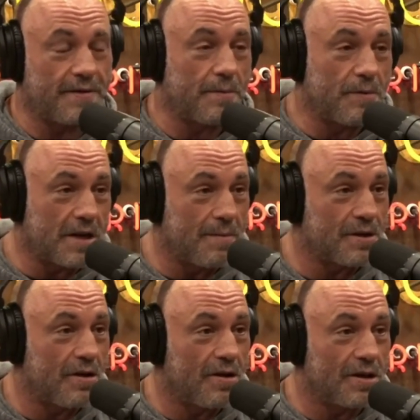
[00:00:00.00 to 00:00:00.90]
If someone comes
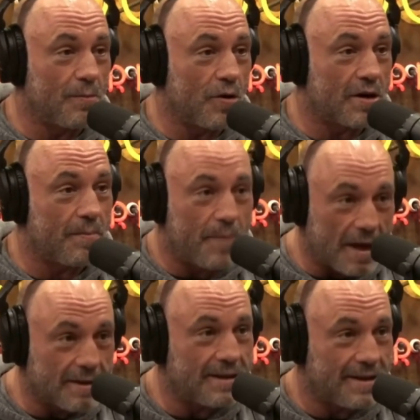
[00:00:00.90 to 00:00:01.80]
along and they're more
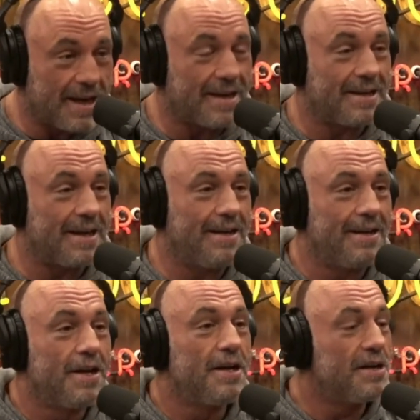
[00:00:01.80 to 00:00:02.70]
compelling candidate,
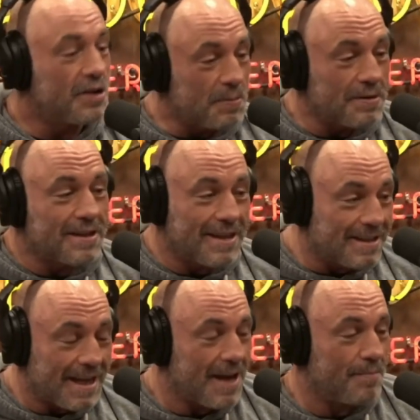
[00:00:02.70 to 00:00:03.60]
you're supposed to
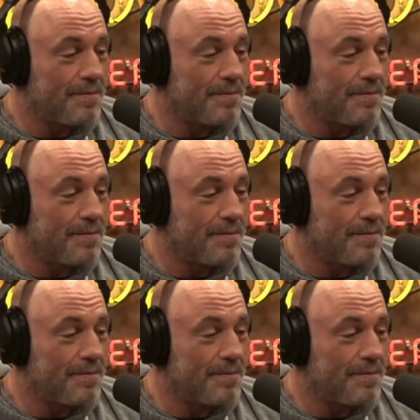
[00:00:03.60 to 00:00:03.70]
get them.